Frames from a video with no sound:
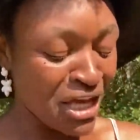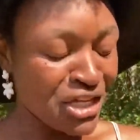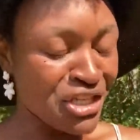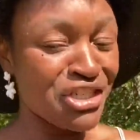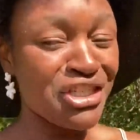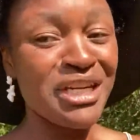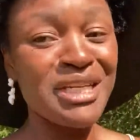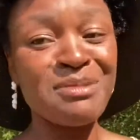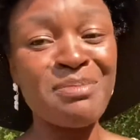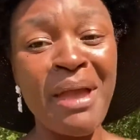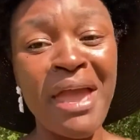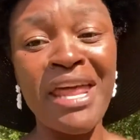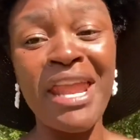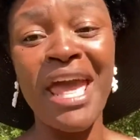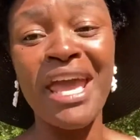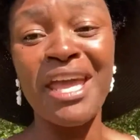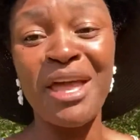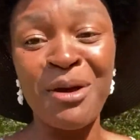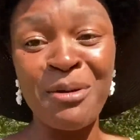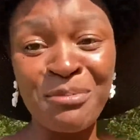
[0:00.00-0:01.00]
She's made
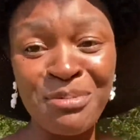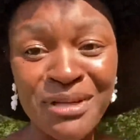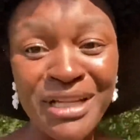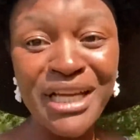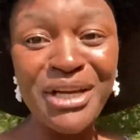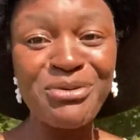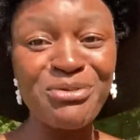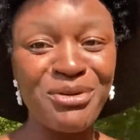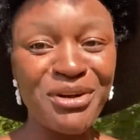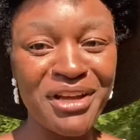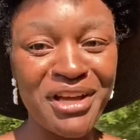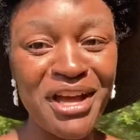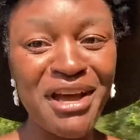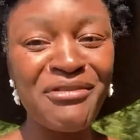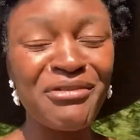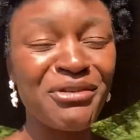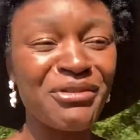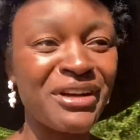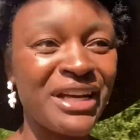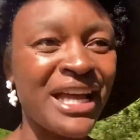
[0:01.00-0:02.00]
a complete
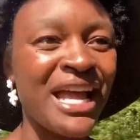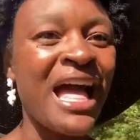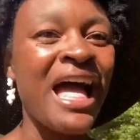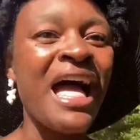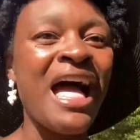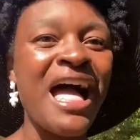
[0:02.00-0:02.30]
recovery.